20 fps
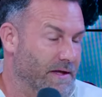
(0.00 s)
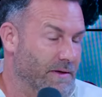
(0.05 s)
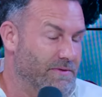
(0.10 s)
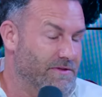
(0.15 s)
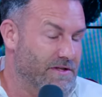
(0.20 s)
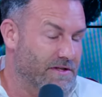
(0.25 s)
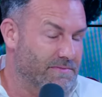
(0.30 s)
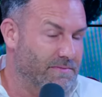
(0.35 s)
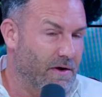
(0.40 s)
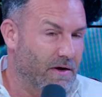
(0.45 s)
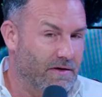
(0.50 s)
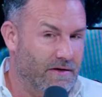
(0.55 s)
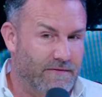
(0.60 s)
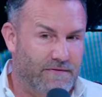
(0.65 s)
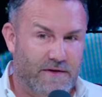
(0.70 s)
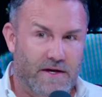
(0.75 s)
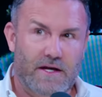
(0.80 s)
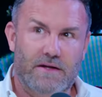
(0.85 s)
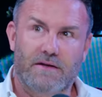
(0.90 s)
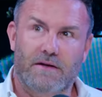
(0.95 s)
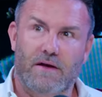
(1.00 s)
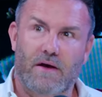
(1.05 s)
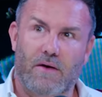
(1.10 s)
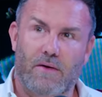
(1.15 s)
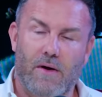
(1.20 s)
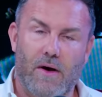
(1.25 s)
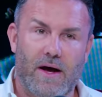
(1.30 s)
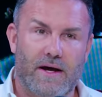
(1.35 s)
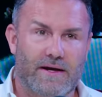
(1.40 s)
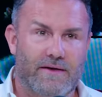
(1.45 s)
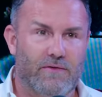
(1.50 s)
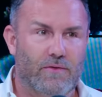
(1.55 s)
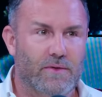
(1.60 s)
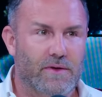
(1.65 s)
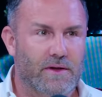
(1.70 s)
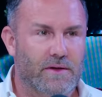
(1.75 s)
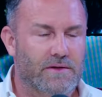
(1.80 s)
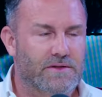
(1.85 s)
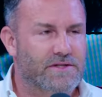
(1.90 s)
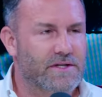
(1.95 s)
he was a smart enough kid to go, oh, I never
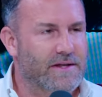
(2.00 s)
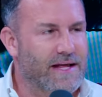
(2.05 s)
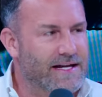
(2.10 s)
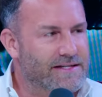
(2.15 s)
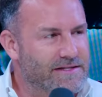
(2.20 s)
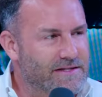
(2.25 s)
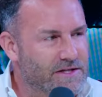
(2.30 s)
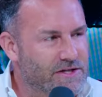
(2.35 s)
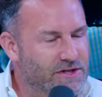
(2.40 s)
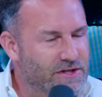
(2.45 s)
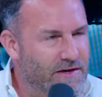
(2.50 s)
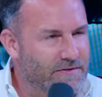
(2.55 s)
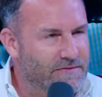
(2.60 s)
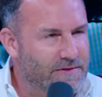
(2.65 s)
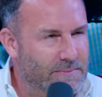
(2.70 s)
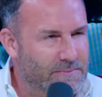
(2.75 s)
really see. That's the shift